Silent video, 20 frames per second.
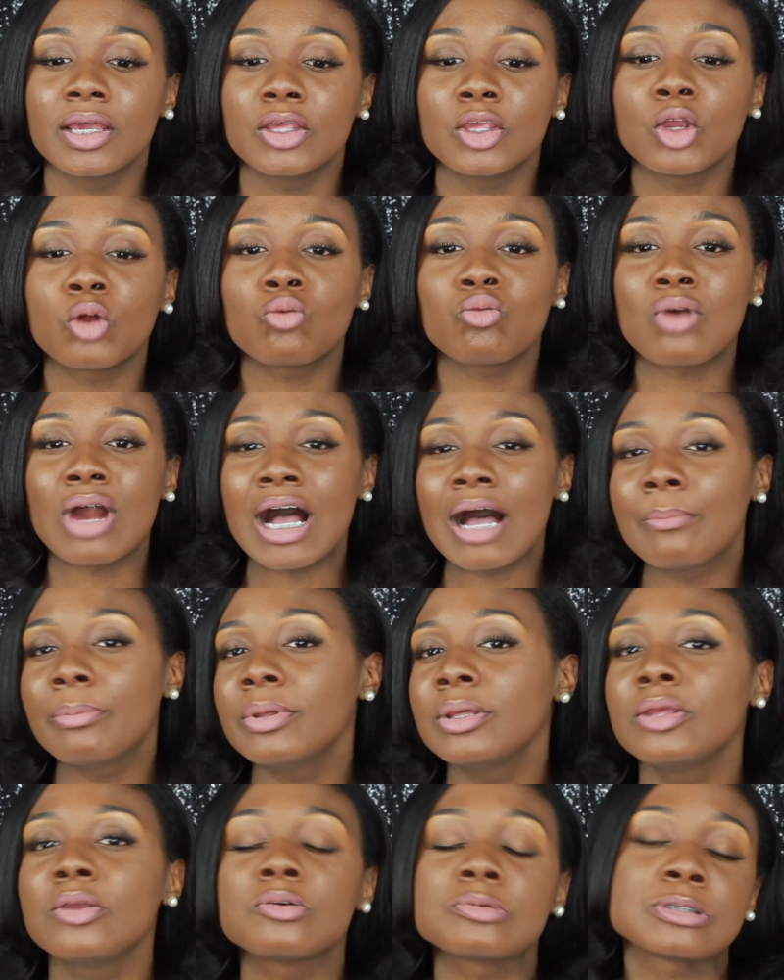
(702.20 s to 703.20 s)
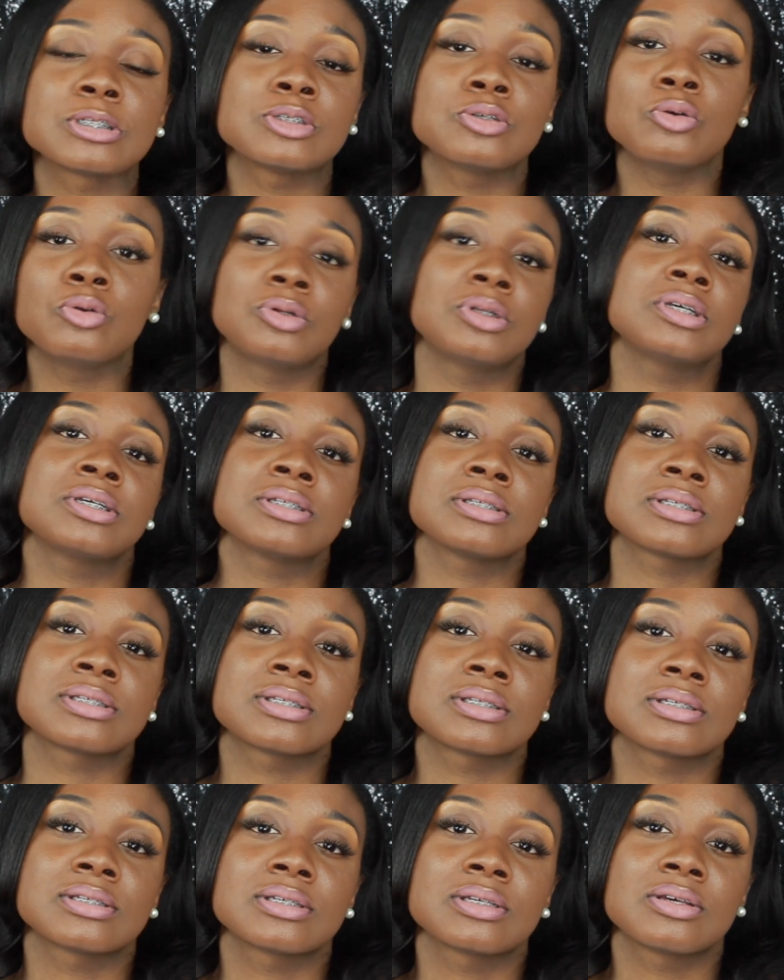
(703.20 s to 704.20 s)
you're robbing your
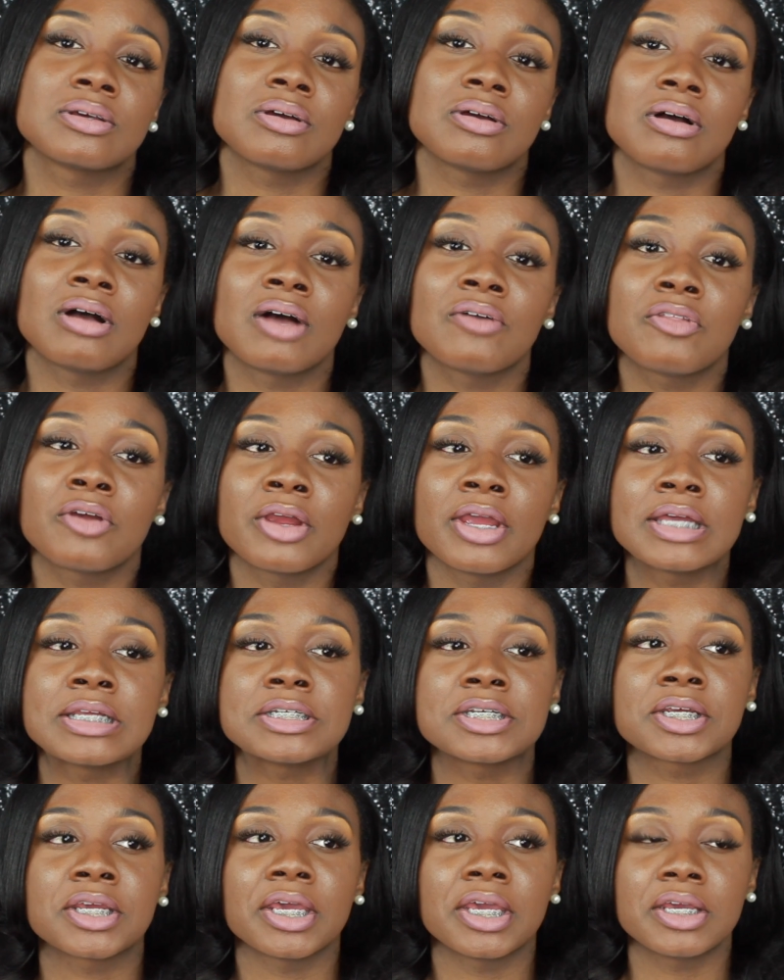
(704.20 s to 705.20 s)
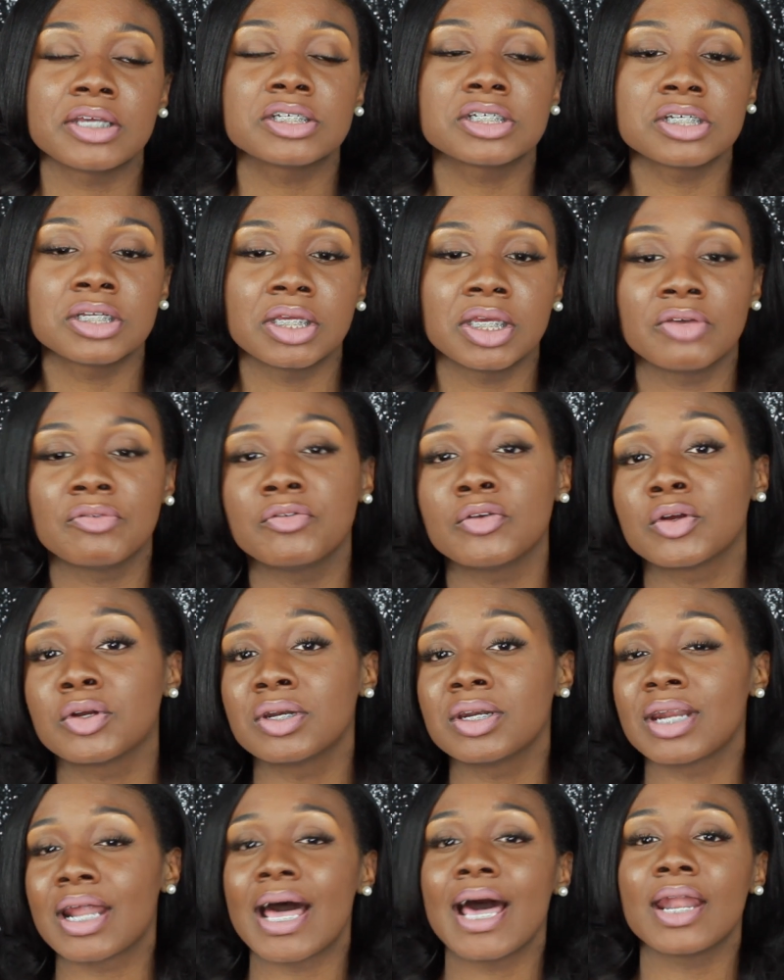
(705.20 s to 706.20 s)
students of their education if you're
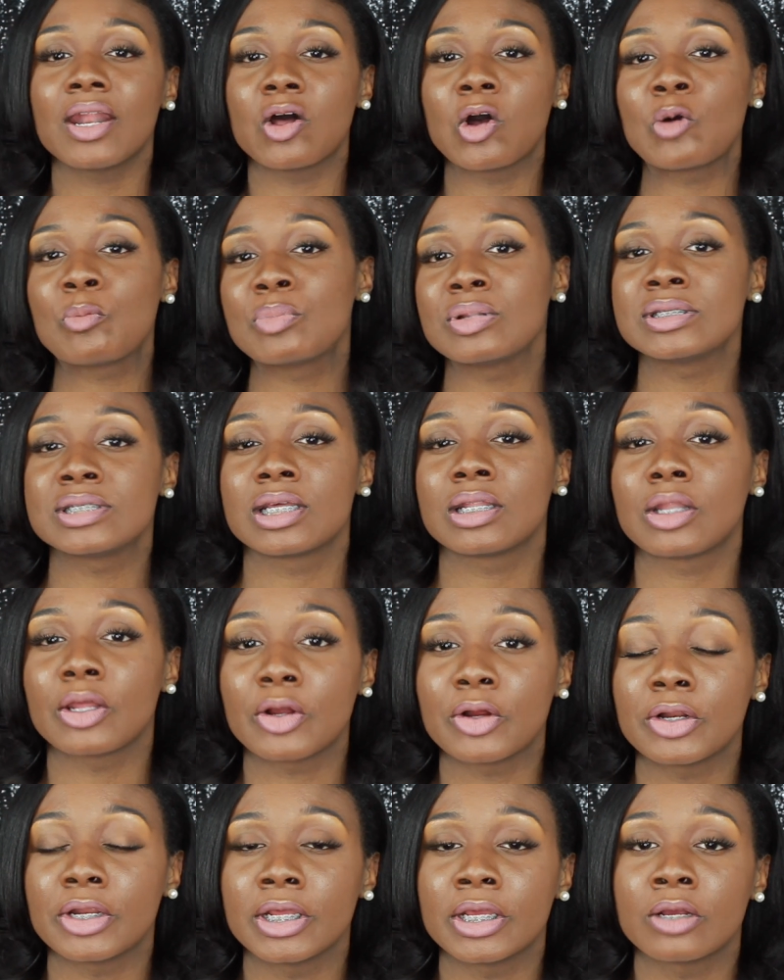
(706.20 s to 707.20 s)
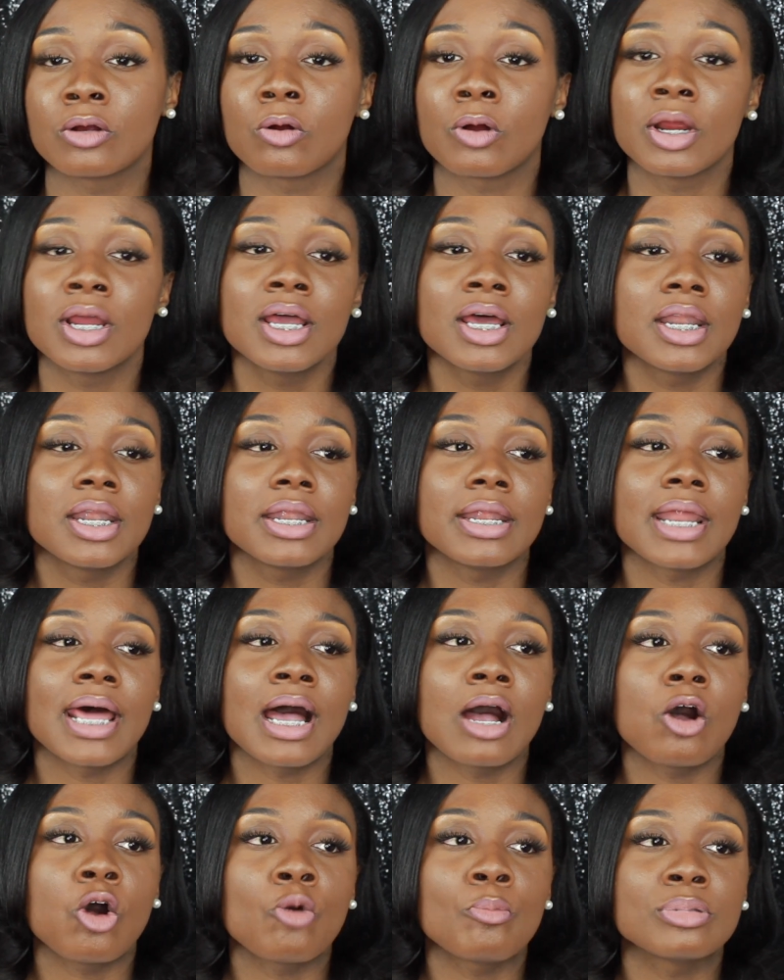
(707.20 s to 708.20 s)
not open to learning or
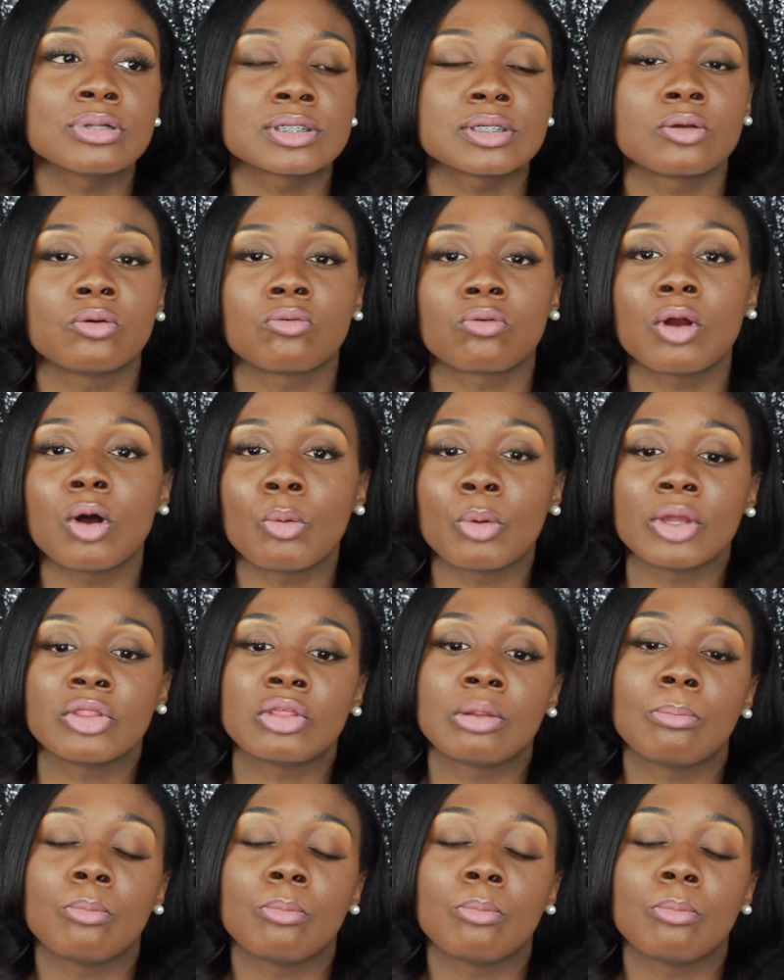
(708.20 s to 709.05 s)
not open to growing.